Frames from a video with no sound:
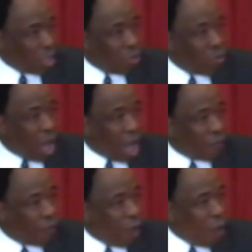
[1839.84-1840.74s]
do
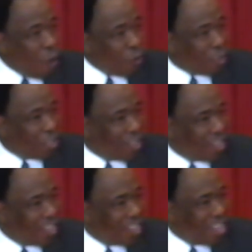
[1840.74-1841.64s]
not vote,
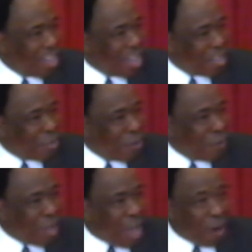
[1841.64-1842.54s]

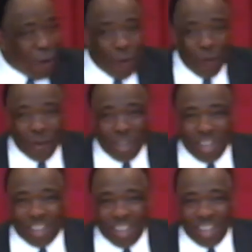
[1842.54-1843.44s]
do not own
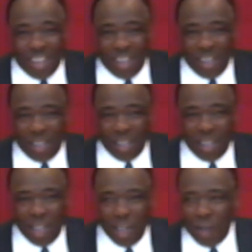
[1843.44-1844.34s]
anything,
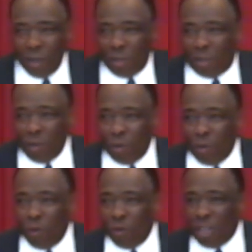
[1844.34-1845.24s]

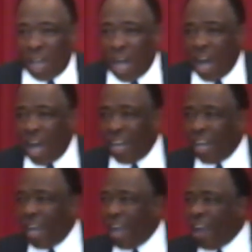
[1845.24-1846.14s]
do not
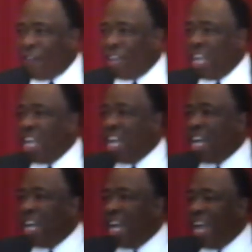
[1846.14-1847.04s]
have
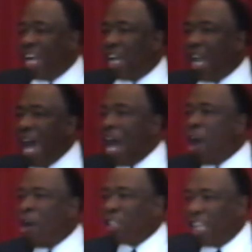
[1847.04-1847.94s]
any
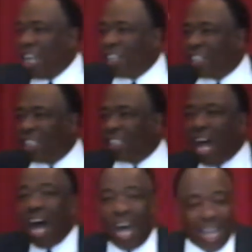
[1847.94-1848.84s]
clout in
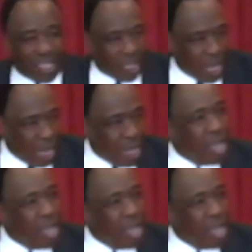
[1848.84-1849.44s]
society,